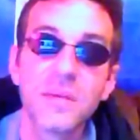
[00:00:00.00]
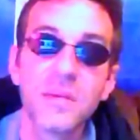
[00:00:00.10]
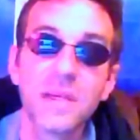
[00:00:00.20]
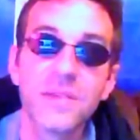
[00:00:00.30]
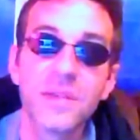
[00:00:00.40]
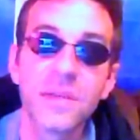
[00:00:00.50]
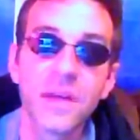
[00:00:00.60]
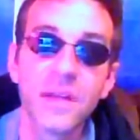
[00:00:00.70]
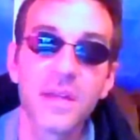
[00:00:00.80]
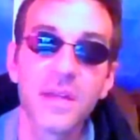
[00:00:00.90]
Uh, make sure
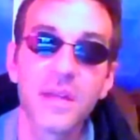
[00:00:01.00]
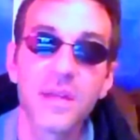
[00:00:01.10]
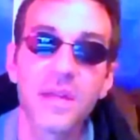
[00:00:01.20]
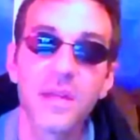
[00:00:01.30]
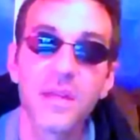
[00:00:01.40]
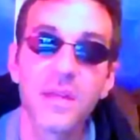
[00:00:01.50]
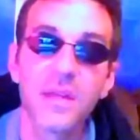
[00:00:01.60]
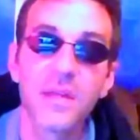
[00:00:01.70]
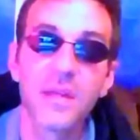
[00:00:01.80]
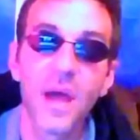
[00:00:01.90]
that.
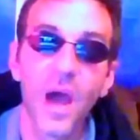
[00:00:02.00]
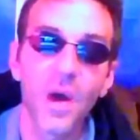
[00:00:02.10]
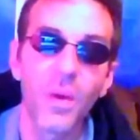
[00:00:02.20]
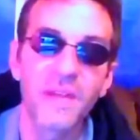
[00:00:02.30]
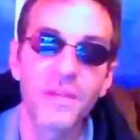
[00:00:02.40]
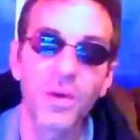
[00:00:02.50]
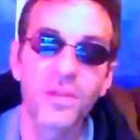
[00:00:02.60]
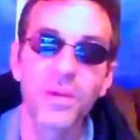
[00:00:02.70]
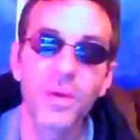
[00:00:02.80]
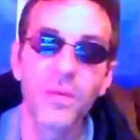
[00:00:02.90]
Oh, I
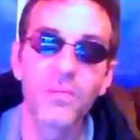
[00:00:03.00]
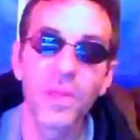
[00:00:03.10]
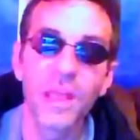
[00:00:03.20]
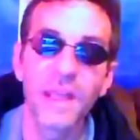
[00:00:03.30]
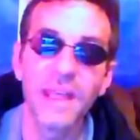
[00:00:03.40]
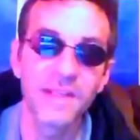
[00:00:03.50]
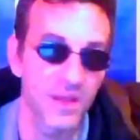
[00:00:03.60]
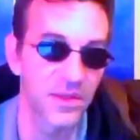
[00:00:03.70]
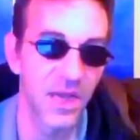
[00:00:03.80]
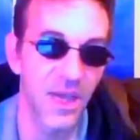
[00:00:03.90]
talked to him plenty. He's a
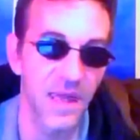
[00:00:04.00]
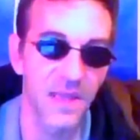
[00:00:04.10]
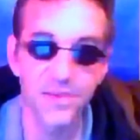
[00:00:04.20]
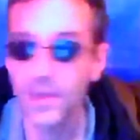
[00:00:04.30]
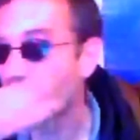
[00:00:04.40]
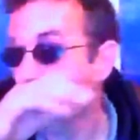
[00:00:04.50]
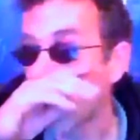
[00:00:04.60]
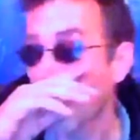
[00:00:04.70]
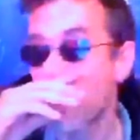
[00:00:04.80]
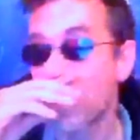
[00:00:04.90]
good guy, actually.
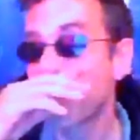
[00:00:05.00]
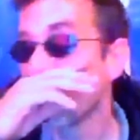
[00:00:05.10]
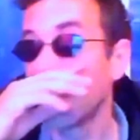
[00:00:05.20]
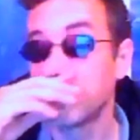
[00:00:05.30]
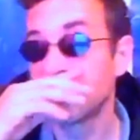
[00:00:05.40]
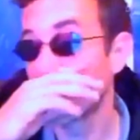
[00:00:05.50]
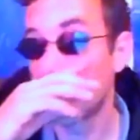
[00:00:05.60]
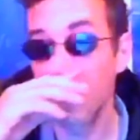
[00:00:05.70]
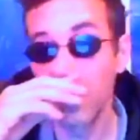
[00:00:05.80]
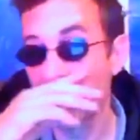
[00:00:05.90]
He's
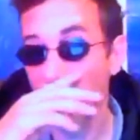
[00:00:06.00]
uh.